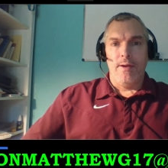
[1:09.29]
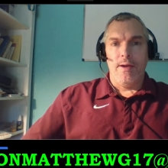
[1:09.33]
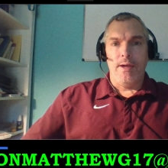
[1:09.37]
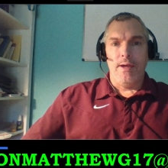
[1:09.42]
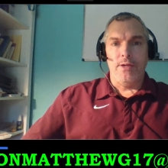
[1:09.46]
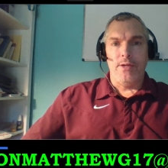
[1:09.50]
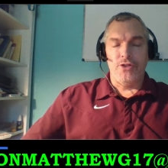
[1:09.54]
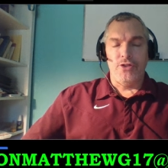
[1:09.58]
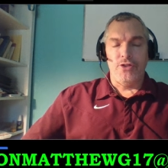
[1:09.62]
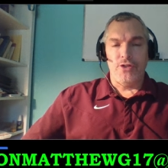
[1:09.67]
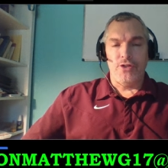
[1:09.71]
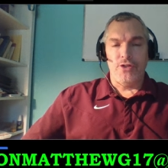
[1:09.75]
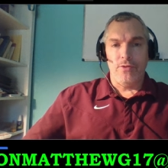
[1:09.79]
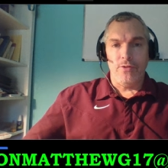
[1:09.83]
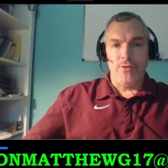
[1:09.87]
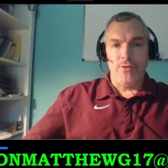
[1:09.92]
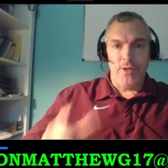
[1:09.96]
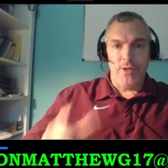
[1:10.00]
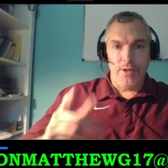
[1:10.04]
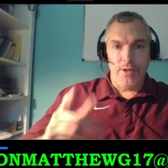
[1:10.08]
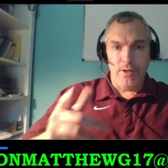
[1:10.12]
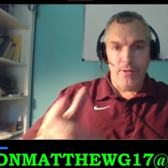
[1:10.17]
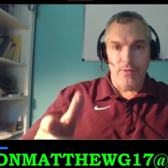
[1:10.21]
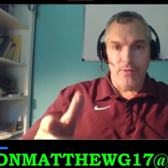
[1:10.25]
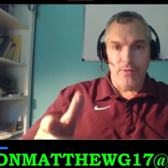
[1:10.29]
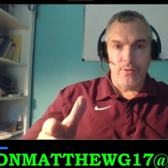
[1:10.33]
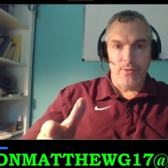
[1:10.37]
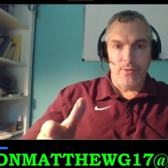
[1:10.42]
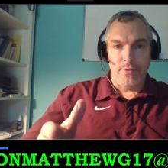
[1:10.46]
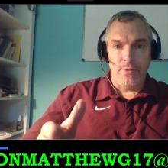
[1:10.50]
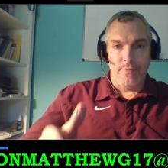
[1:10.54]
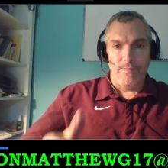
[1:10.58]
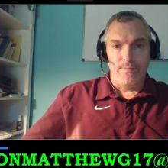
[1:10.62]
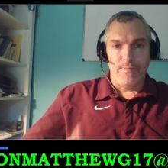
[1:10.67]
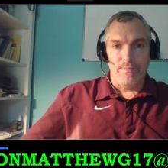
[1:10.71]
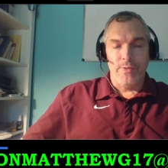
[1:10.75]
and show
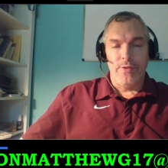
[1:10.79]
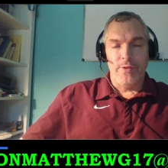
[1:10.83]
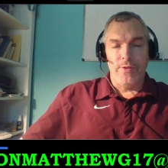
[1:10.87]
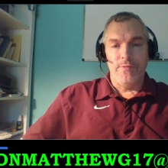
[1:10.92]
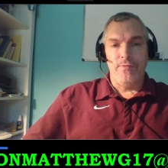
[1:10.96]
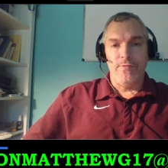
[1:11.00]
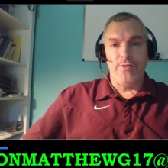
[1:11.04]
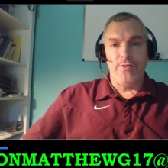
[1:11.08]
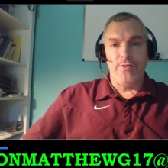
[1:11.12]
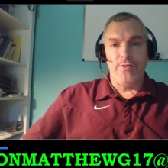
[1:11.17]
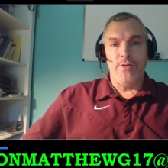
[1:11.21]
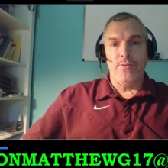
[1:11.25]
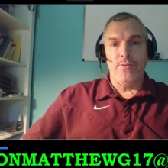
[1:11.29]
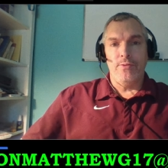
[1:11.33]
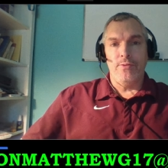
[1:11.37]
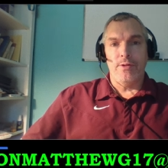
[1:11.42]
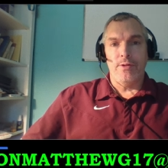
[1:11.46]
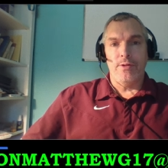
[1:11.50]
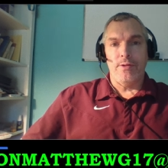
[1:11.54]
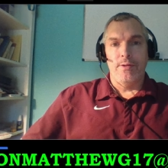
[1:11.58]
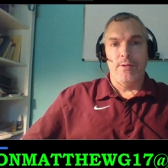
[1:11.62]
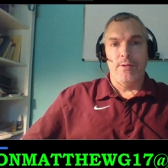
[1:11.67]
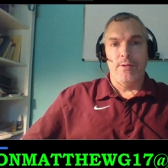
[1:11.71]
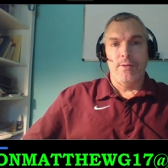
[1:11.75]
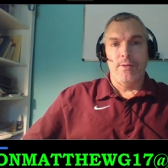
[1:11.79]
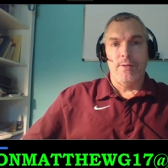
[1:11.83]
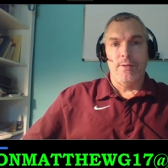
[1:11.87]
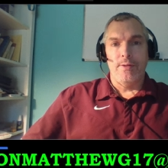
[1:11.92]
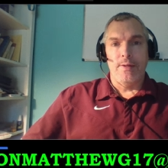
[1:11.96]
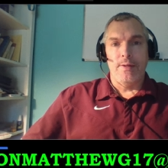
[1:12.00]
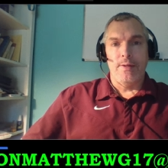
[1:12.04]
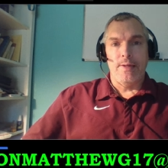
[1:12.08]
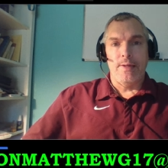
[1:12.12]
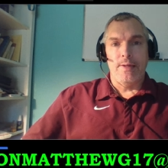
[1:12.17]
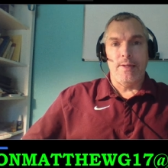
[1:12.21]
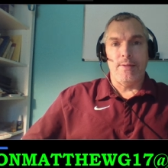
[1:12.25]
you, the viewer,
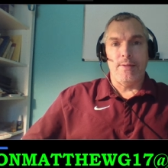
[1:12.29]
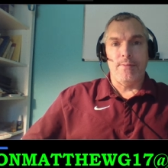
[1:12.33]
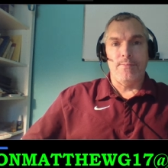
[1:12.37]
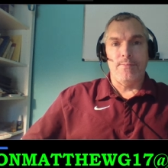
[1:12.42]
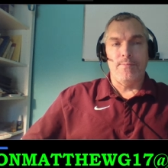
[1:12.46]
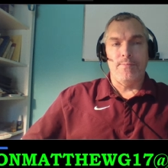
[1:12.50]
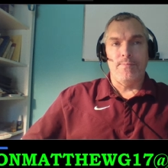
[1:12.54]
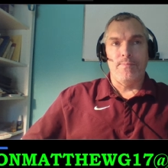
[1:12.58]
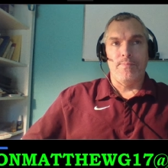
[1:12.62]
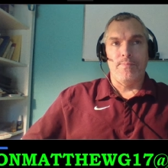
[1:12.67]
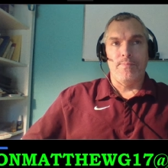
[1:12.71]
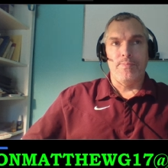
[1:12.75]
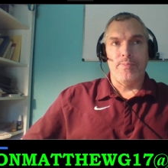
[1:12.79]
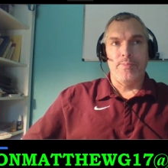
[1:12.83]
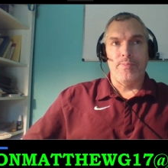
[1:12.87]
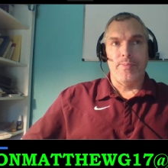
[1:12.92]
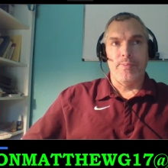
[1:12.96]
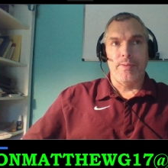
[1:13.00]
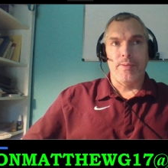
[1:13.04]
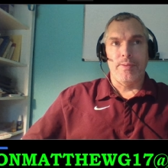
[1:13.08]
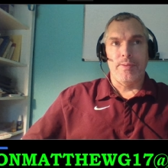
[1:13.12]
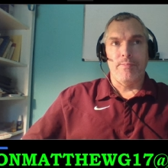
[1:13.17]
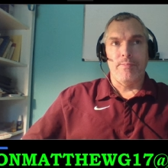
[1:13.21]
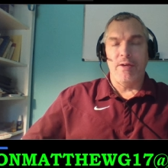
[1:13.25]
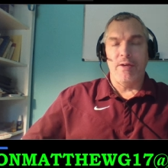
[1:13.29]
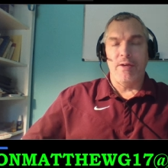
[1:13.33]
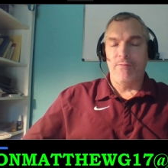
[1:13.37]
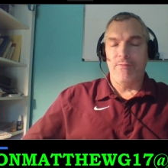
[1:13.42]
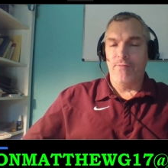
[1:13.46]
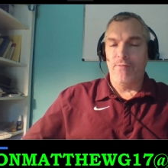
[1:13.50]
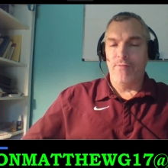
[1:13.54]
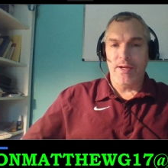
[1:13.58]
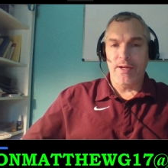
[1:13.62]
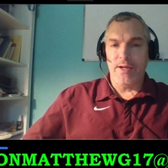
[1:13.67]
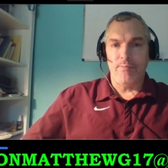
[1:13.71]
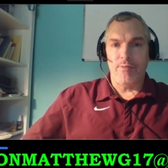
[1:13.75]
uh, my
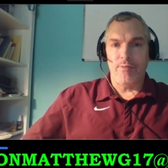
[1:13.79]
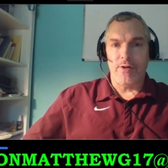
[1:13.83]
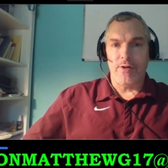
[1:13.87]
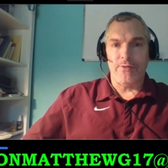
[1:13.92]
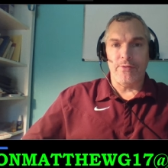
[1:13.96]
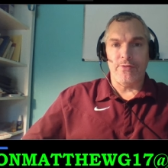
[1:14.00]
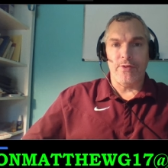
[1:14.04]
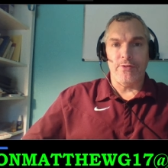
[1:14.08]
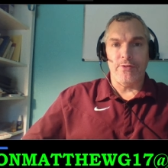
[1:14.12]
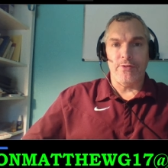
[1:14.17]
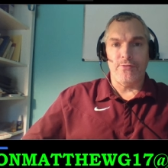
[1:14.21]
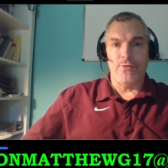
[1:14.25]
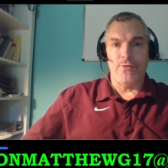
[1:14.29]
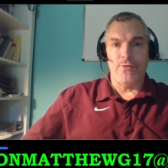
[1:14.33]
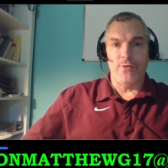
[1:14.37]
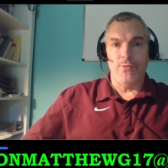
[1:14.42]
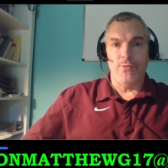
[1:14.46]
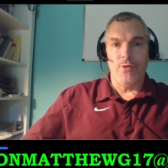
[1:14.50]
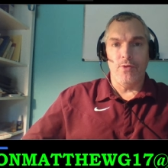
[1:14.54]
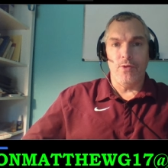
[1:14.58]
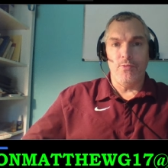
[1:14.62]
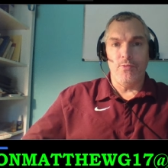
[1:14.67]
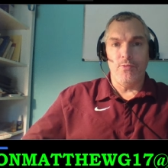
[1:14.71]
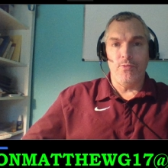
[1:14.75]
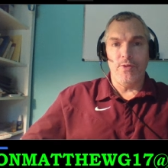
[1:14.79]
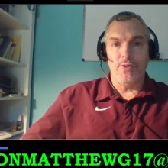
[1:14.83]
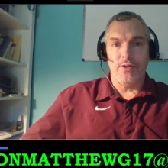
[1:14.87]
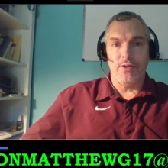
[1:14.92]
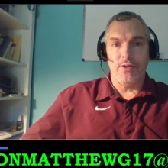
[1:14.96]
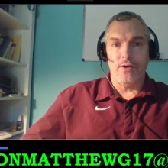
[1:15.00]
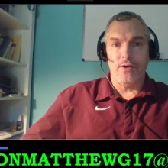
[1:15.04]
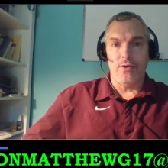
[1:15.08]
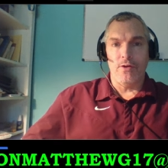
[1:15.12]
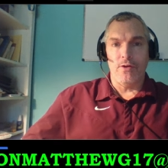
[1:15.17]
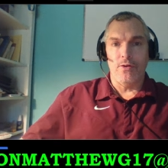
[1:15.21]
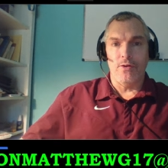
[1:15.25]
vetting process for what we
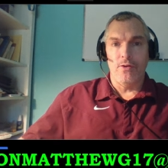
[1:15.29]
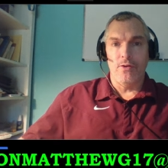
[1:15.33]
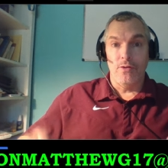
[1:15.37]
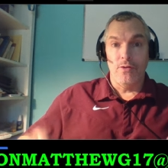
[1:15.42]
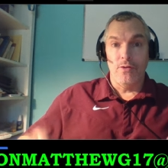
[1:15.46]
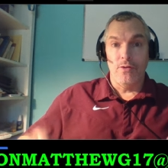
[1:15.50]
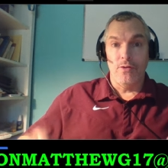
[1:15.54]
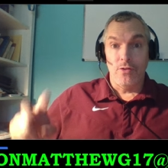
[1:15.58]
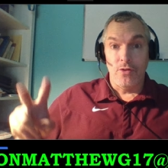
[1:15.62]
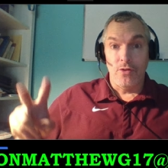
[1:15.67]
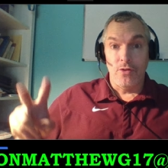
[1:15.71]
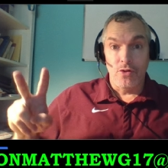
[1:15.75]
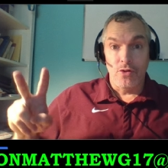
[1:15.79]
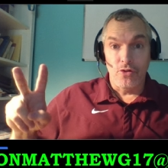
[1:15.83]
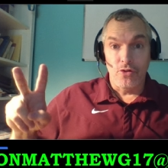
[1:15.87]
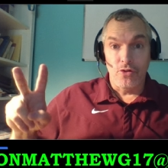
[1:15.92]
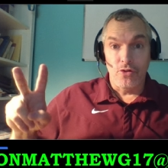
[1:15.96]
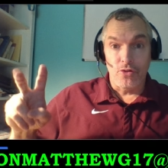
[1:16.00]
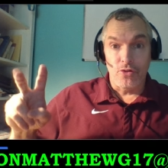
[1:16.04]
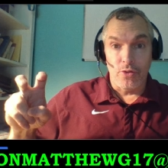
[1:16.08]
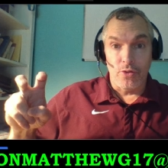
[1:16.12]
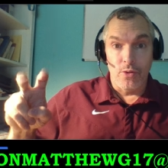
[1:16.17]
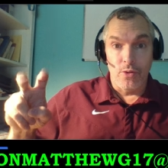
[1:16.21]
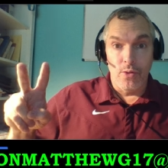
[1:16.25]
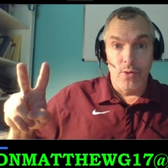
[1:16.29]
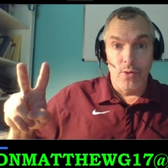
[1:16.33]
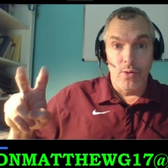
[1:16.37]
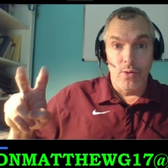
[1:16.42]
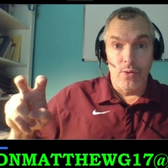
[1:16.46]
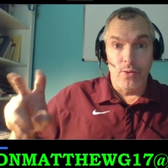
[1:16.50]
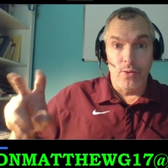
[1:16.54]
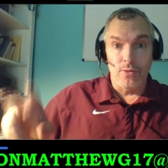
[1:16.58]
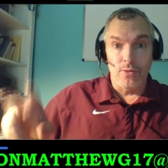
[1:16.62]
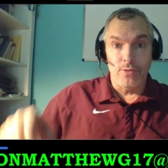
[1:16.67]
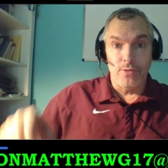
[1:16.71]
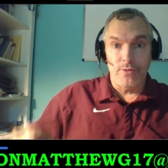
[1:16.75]
call
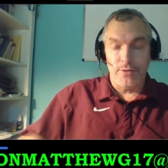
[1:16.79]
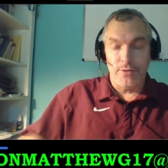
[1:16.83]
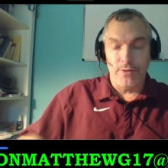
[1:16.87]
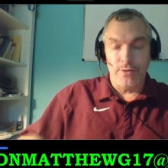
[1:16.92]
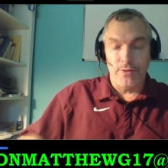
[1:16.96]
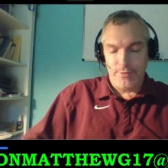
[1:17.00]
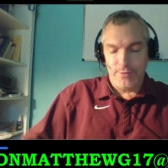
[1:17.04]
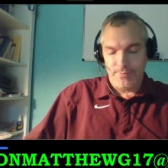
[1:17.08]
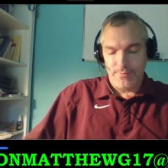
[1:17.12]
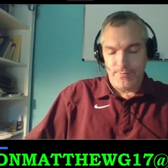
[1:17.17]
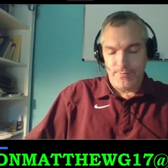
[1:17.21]
trolls.